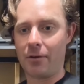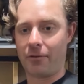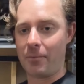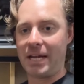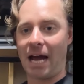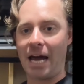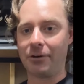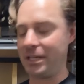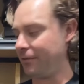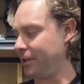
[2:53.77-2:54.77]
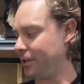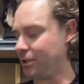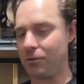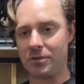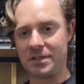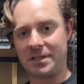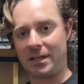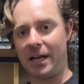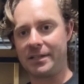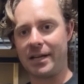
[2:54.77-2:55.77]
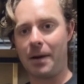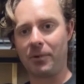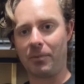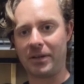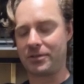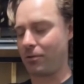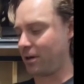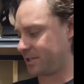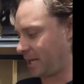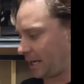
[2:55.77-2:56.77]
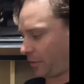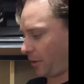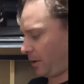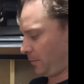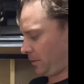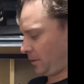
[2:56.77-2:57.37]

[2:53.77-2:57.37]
For me, I don't even use the slide stop with my strong side thumb.